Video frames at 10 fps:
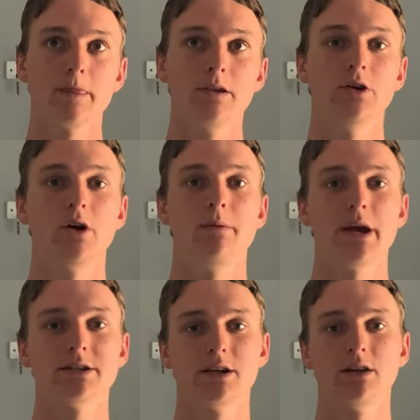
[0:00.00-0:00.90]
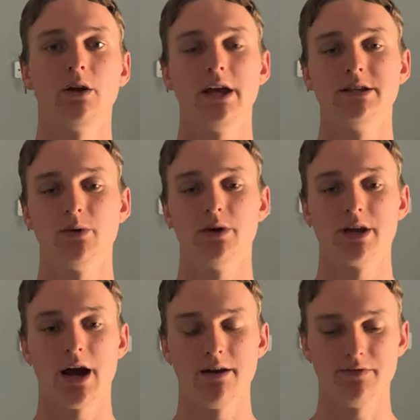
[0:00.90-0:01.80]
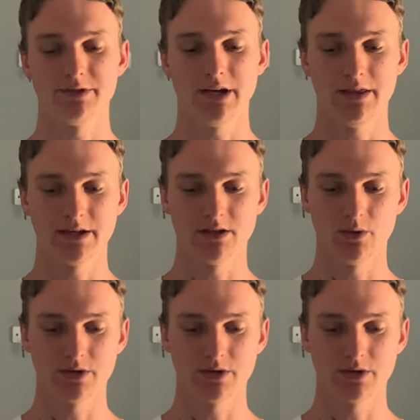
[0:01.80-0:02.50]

you know, it makes it a lot easier when you kind of set these lower